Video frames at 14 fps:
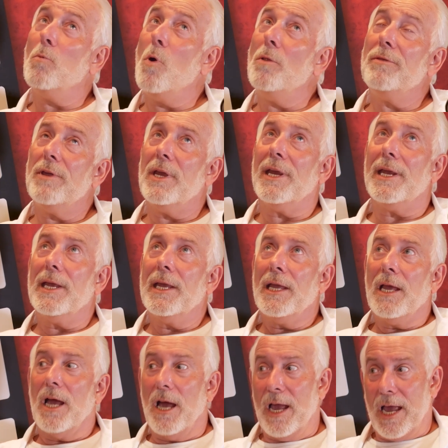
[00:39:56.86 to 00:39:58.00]
one thing
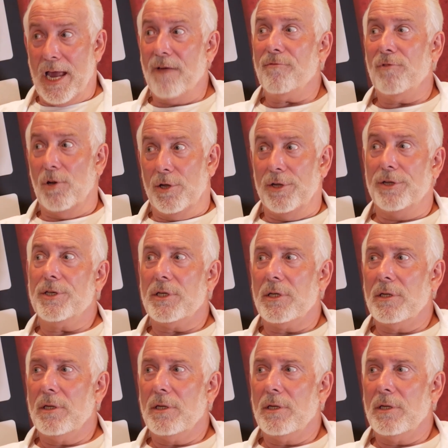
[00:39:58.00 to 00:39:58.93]
I have learned,